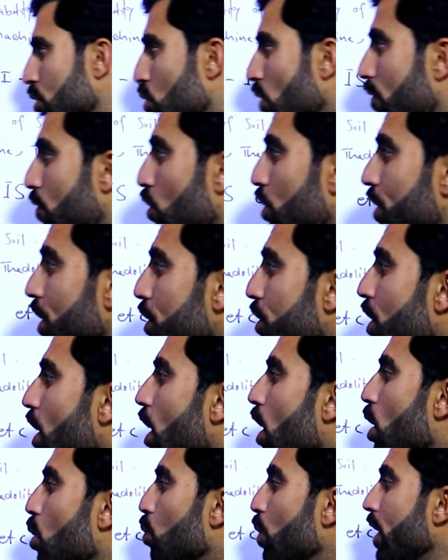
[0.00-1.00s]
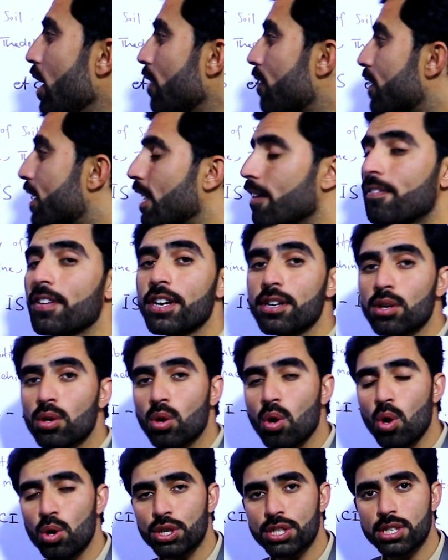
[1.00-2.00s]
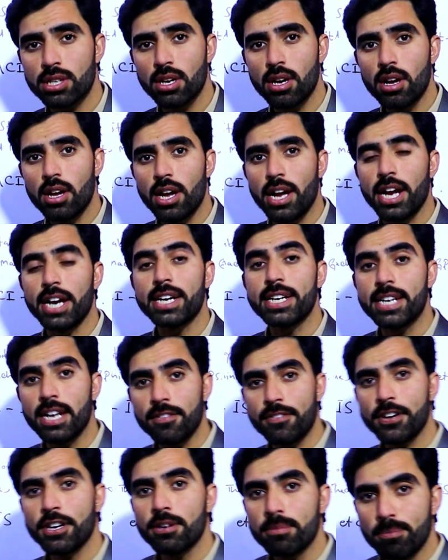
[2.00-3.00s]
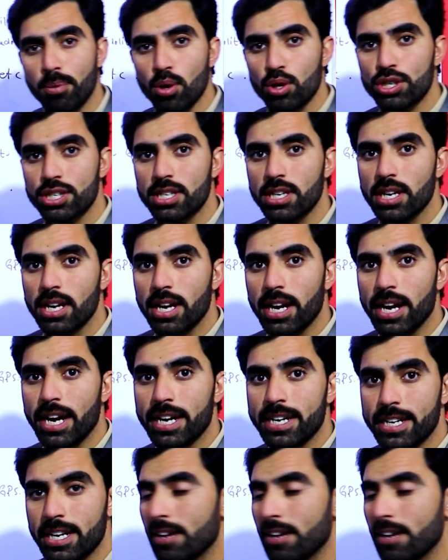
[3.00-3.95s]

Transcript: So for that, we have different codes and different books and